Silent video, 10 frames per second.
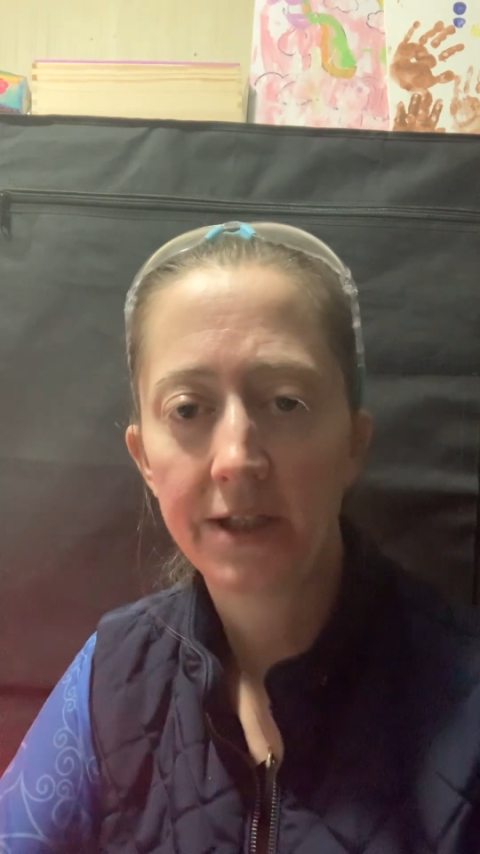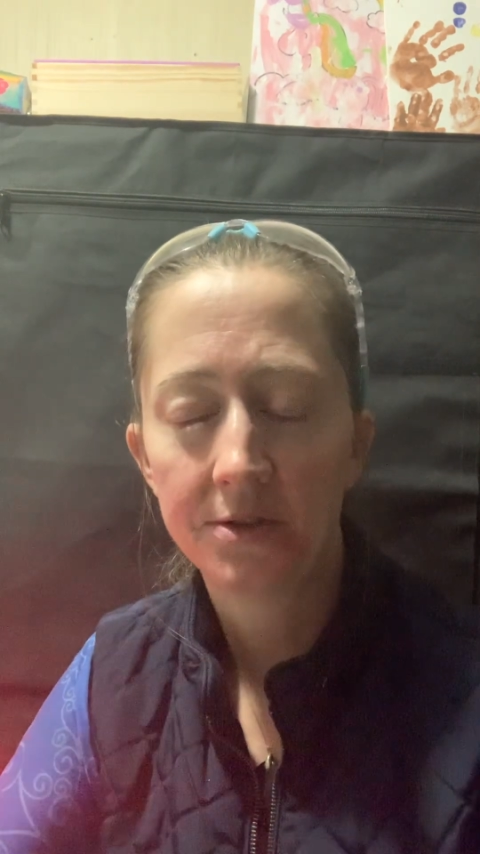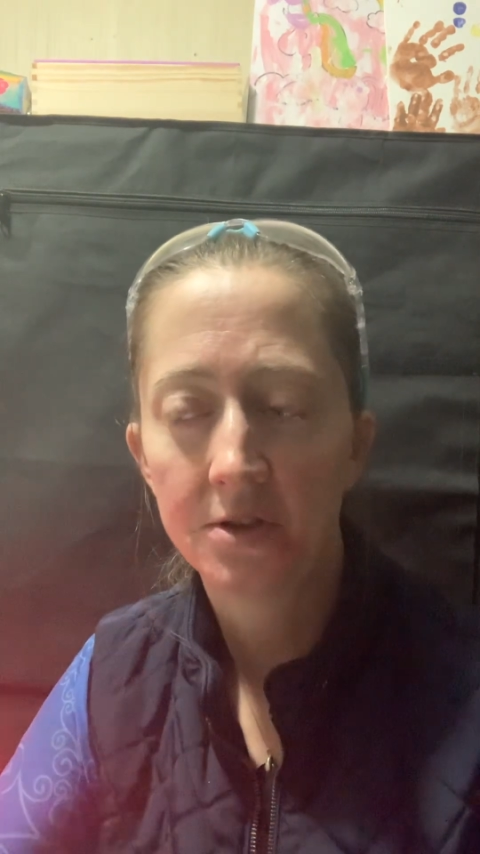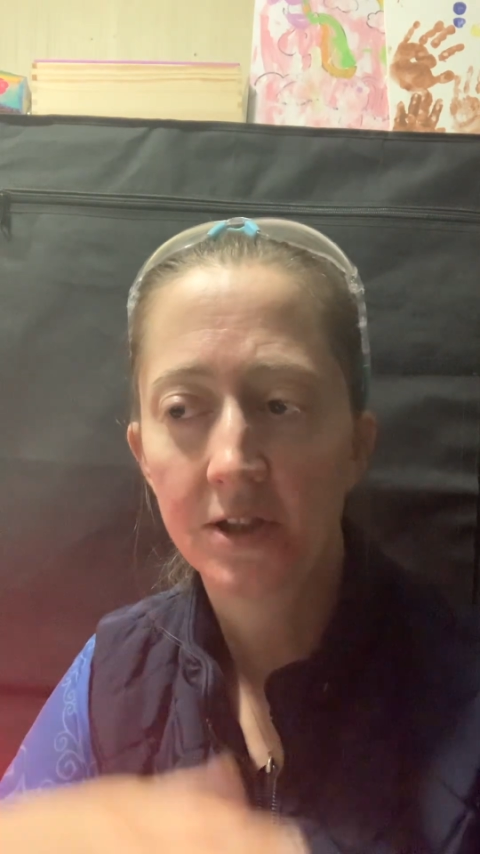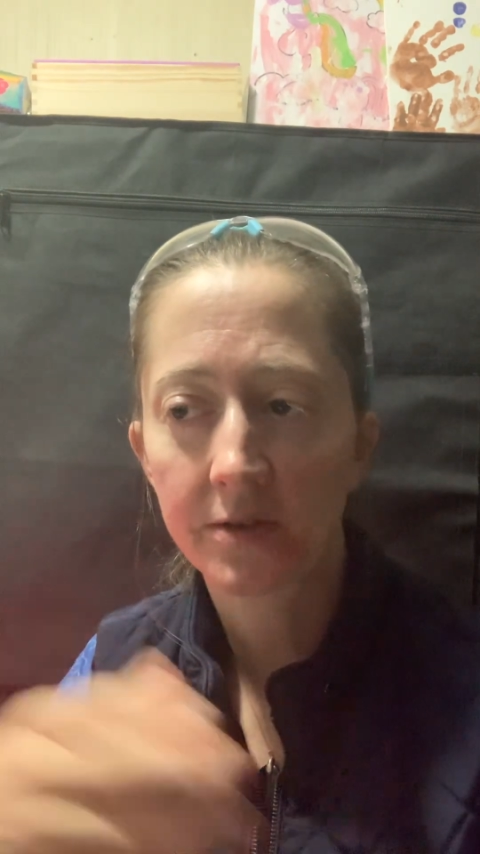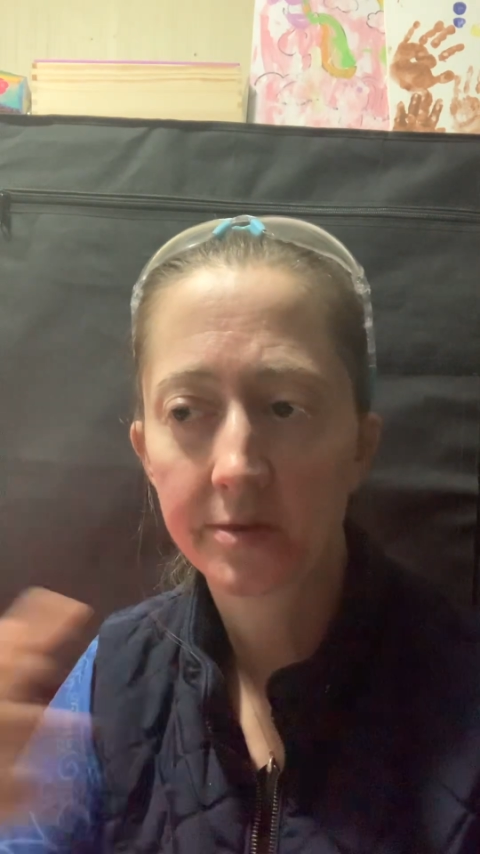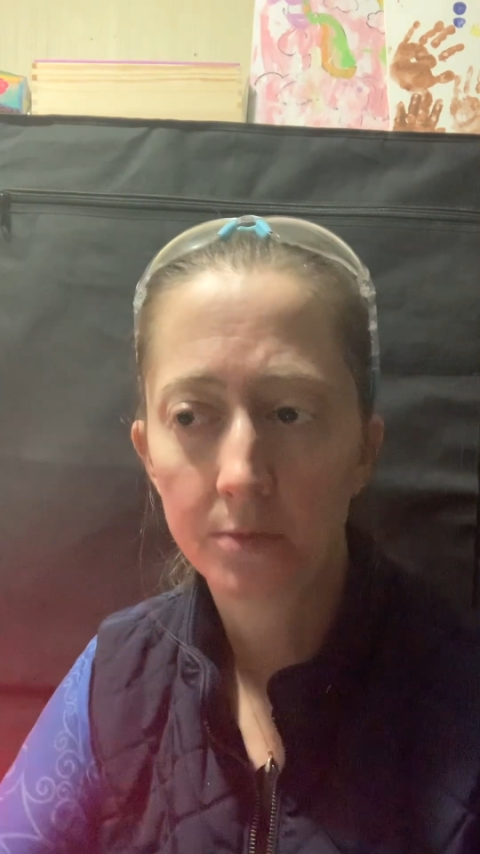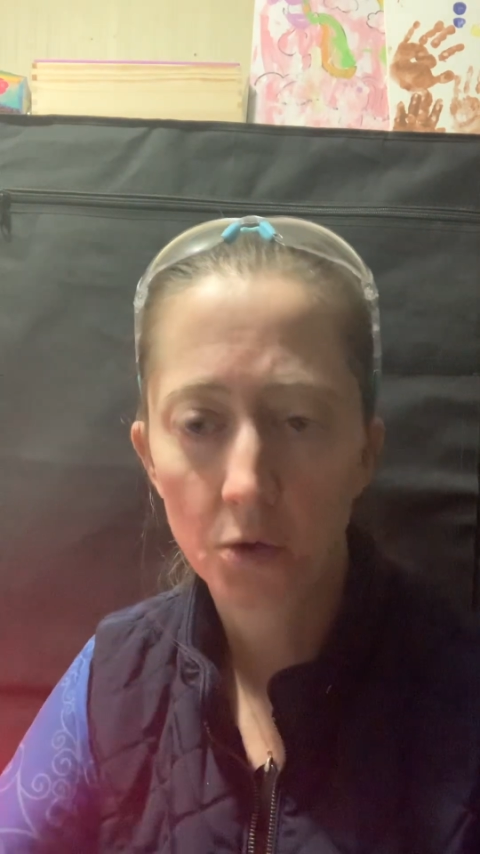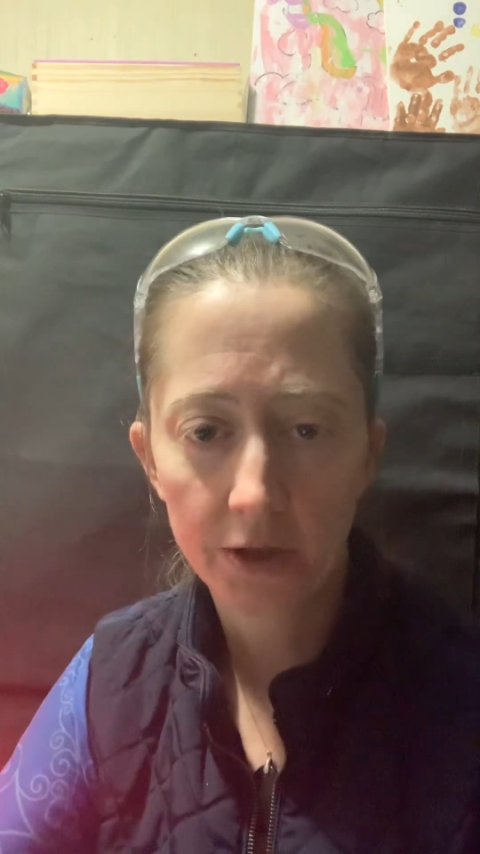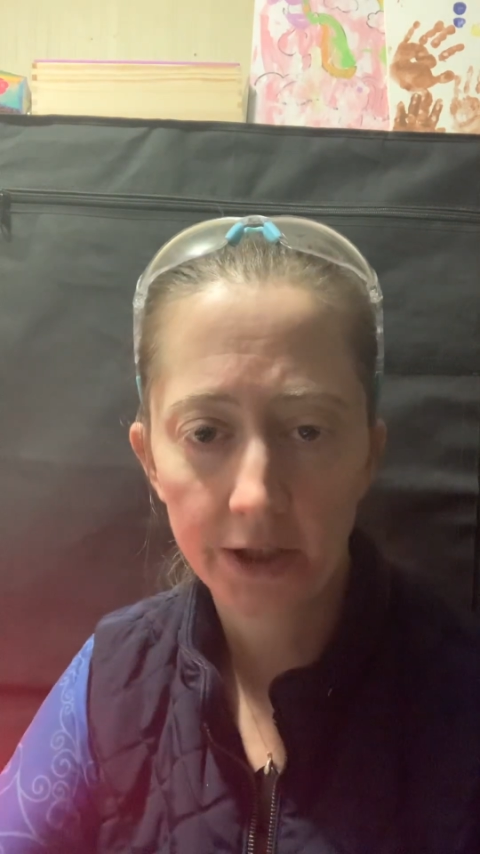and the next
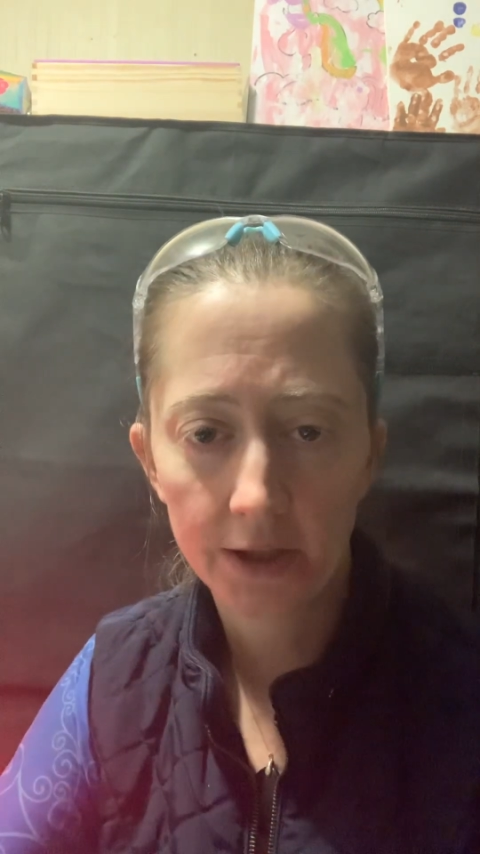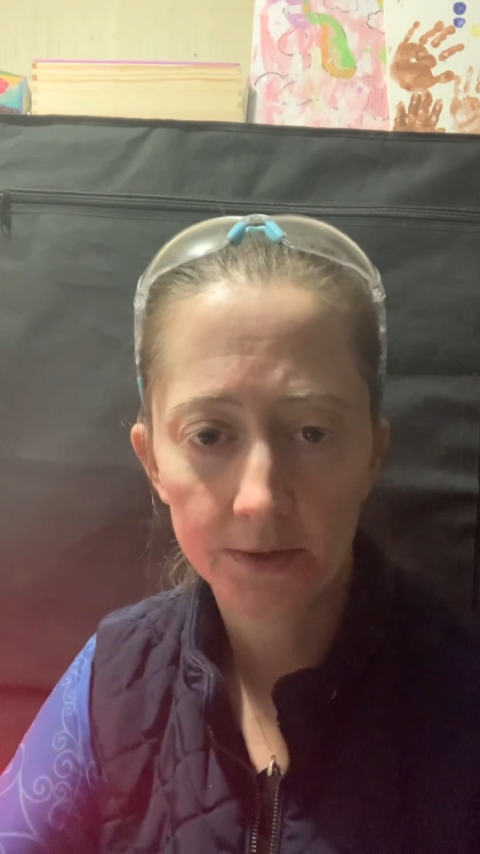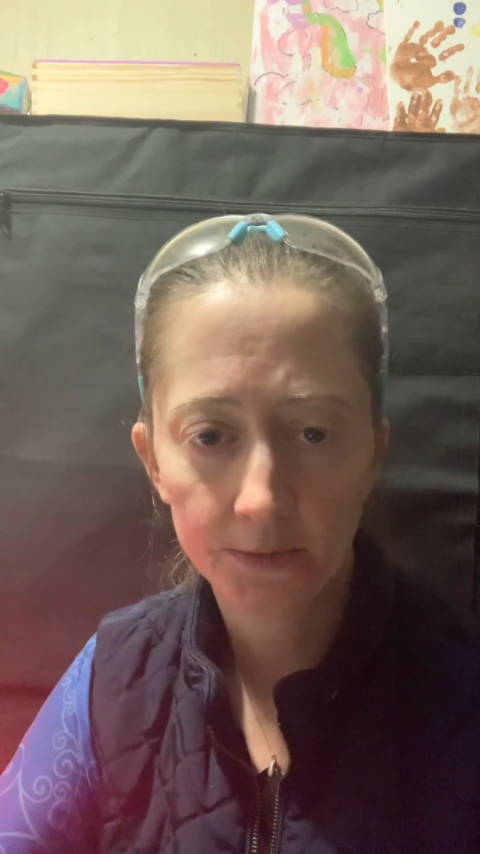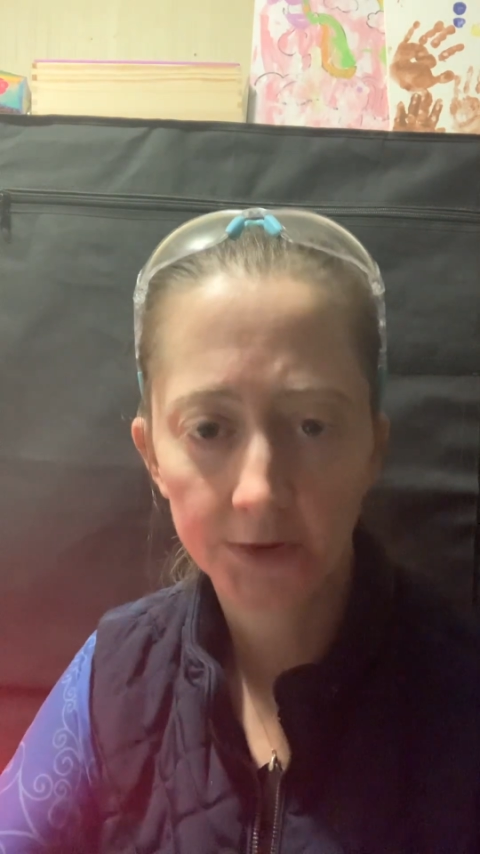morning,